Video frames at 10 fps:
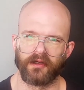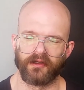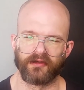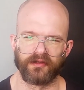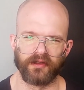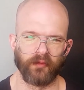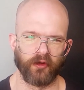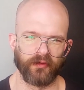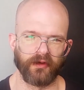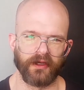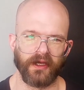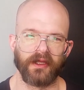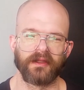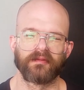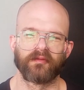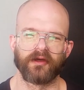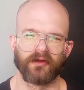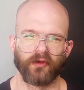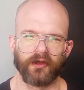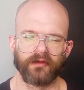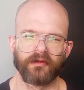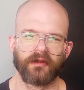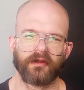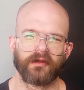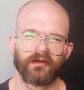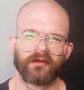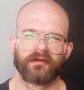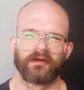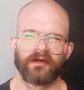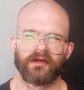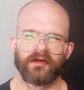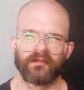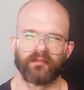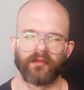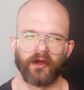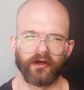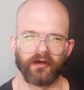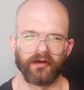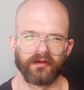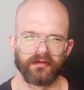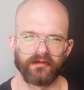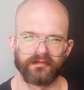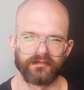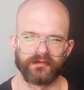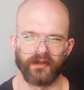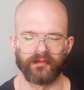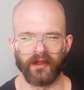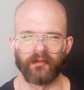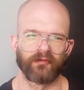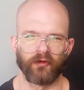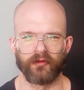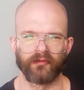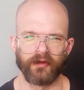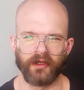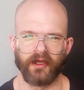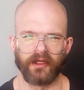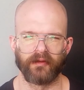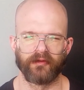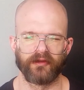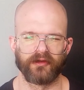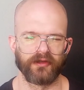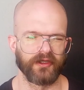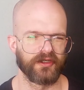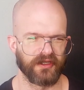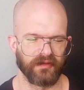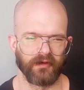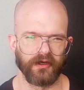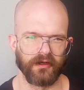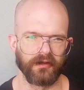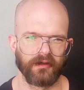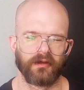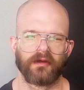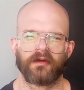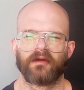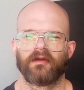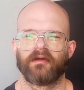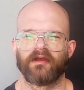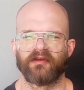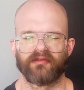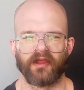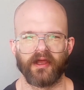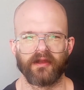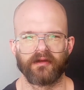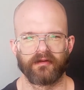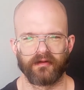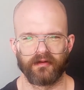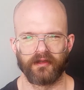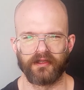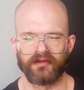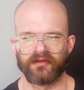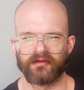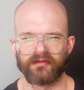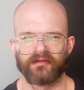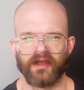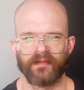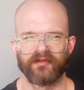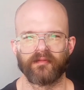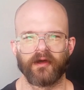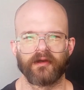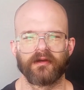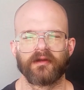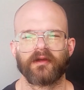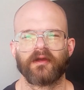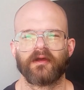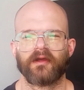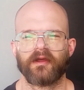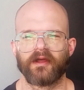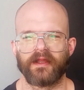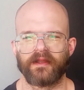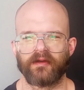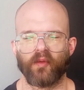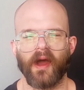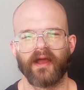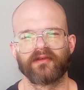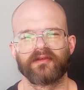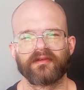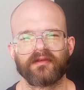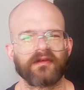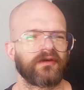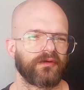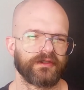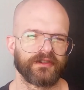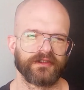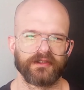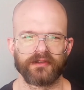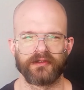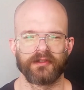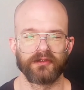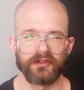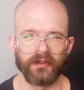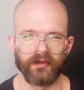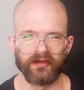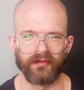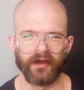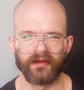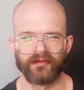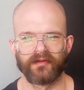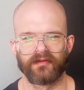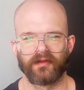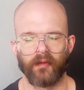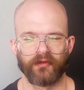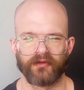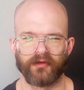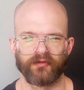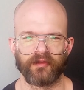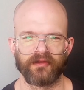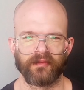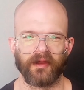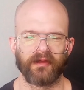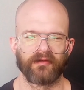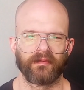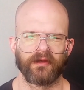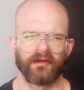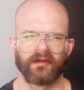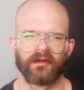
usually more than one kind, but oil, butter, sometimes more than one kind. It's usually shea butter, if not additional types of butter. And then wax, which is usually beeswax, almost always beeswax, but